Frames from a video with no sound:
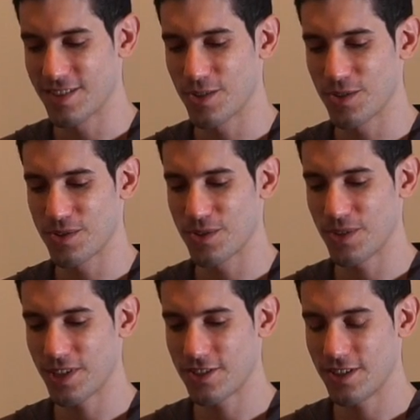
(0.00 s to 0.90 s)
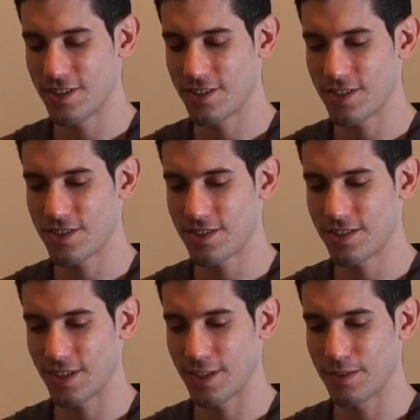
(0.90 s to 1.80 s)
So, so actually, just
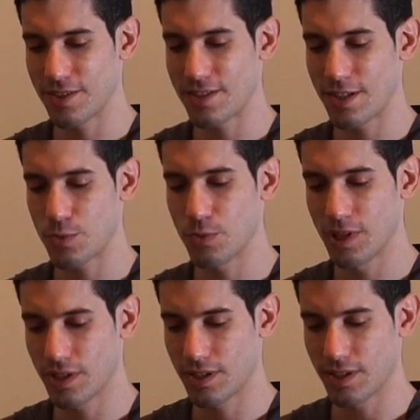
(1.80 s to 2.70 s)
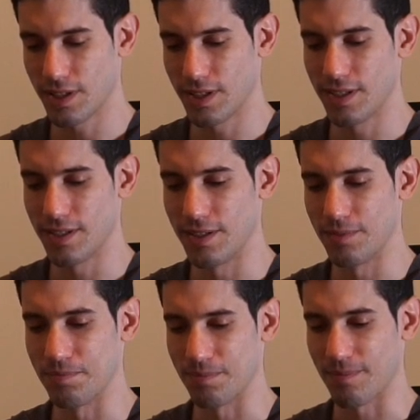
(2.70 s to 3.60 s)
uh, just last week,
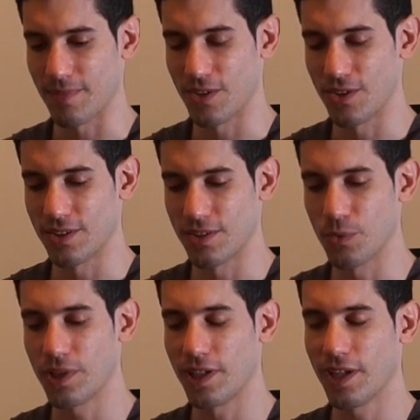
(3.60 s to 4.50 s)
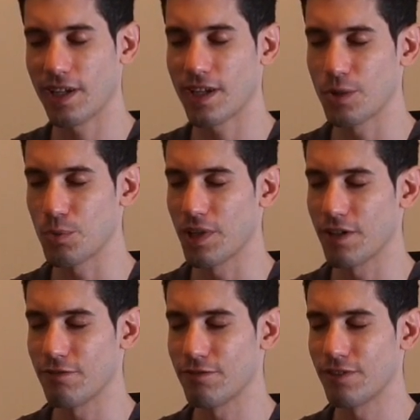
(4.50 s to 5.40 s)
um, on the weekly hangout we
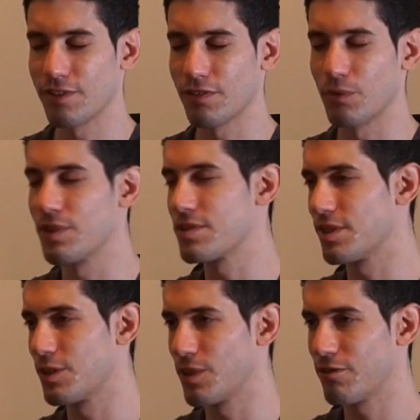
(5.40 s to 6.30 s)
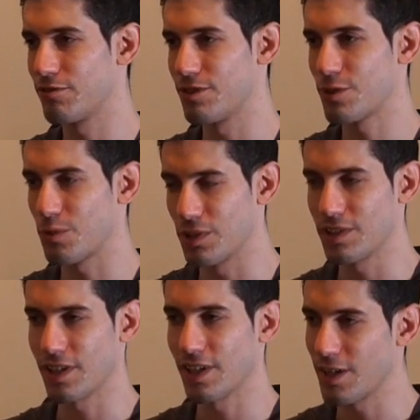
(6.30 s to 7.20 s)
have every Wednesday we have this
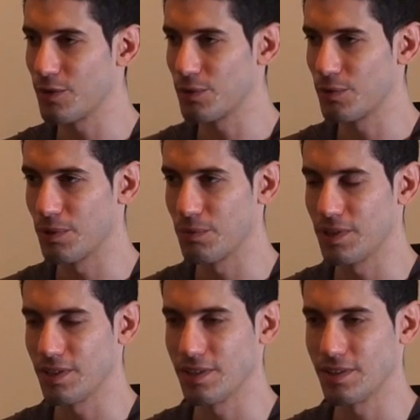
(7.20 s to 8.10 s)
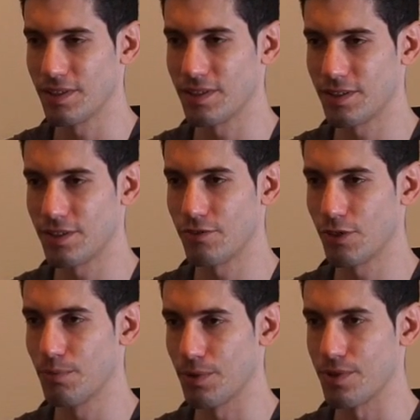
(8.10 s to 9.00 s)
community hangout where we the
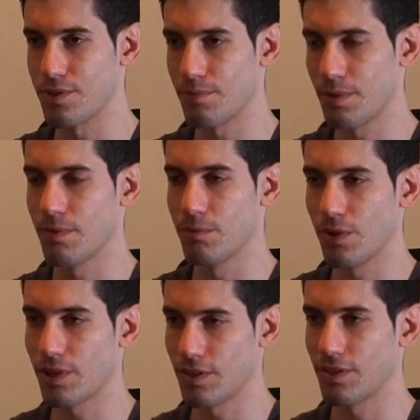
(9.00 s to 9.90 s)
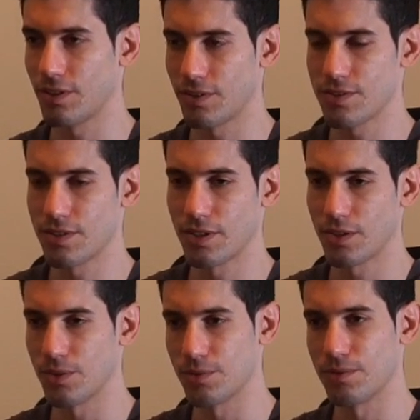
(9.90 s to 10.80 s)
developers and people working on
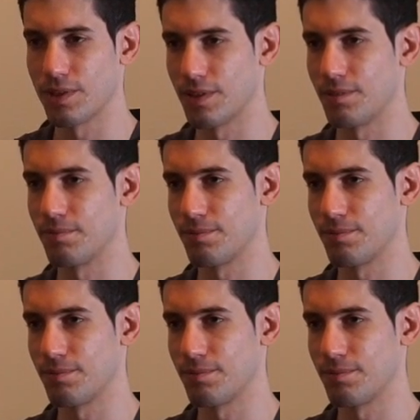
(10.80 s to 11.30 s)
Synereo um,